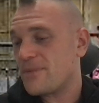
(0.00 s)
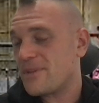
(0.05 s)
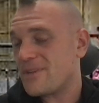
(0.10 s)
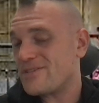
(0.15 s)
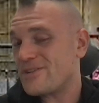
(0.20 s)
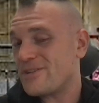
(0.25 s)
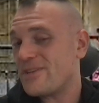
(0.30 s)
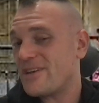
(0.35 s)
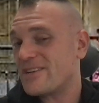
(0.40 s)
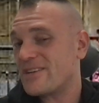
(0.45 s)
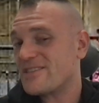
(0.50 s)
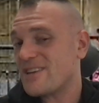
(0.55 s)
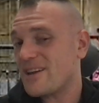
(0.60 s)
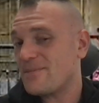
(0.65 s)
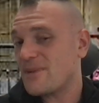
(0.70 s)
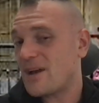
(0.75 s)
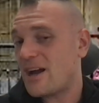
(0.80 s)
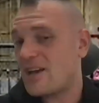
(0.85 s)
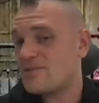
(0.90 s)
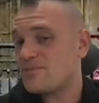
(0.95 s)
until next
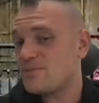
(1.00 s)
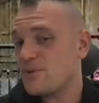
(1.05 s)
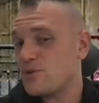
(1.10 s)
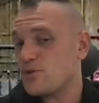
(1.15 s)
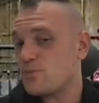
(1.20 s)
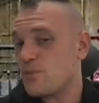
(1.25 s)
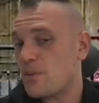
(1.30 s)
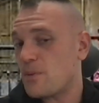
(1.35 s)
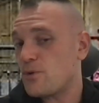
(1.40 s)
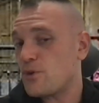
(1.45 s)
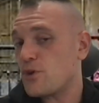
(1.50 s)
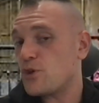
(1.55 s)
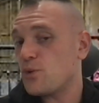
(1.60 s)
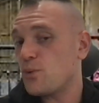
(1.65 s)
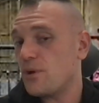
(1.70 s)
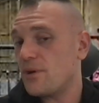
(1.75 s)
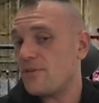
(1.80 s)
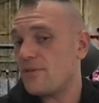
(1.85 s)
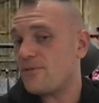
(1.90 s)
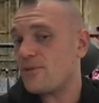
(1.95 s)
time, guys, please remember that
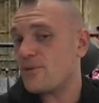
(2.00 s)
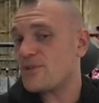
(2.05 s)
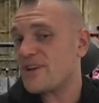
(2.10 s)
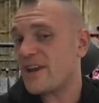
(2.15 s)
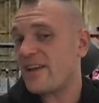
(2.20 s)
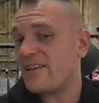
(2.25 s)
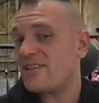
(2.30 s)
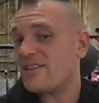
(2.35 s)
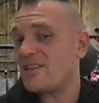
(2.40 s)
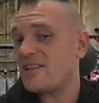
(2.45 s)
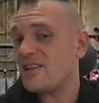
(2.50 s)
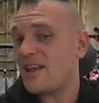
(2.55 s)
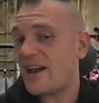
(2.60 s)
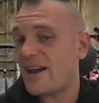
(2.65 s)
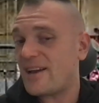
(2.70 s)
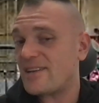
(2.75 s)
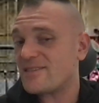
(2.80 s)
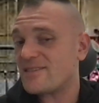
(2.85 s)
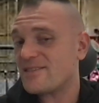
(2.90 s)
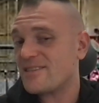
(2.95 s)
you are your first and
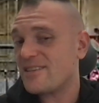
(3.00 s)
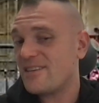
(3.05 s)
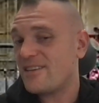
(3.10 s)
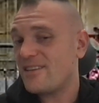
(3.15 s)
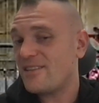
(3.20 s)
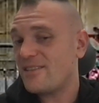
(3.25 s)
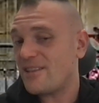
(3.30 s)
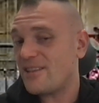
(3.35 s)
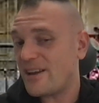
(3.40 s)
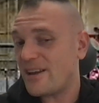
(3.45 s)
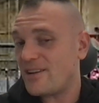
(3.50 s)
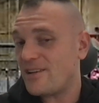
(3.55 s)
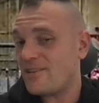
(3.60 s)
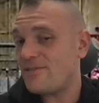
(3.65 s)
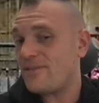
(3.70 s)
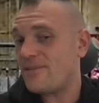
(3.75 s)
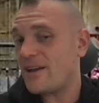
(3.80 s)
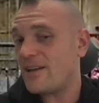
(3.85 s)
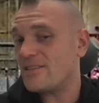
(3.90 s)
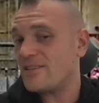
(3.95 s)
last line of
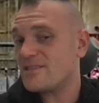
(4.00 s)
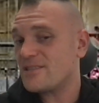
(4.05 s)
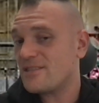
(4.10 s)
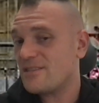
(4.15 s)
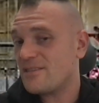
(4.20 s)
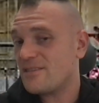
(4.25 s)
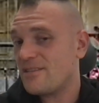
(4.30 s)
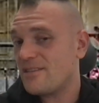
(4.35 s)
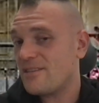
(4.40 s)
defense.